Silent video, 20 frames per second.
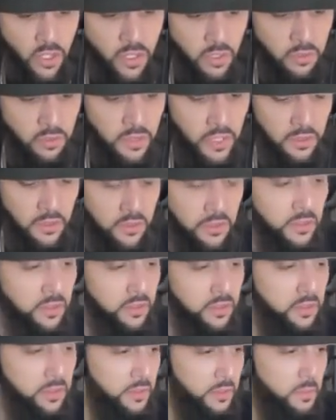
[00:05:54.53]
things is
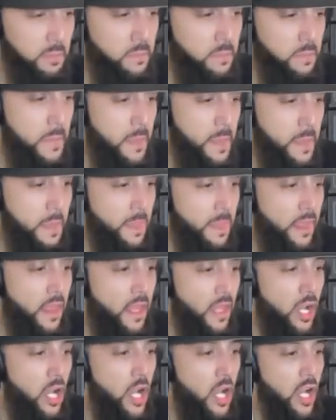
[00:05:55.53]

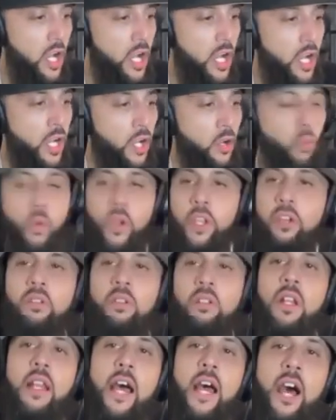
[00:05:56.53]
we don't
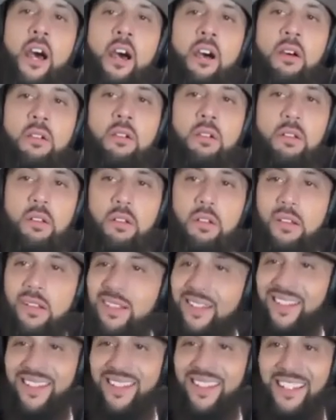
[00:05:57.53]
allow
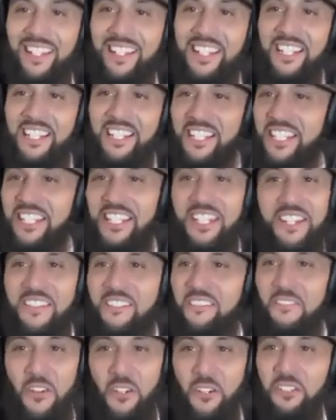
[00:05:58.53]
the
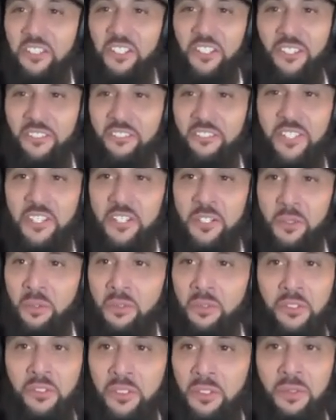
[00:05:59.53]
first year officials
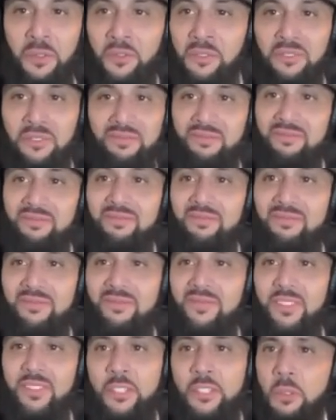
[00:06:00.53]
to
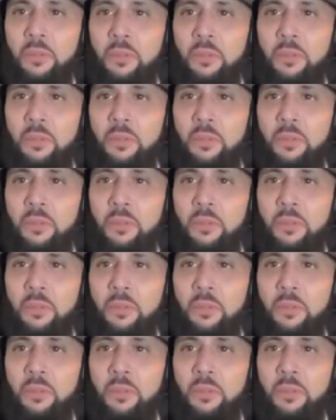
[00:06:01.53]
do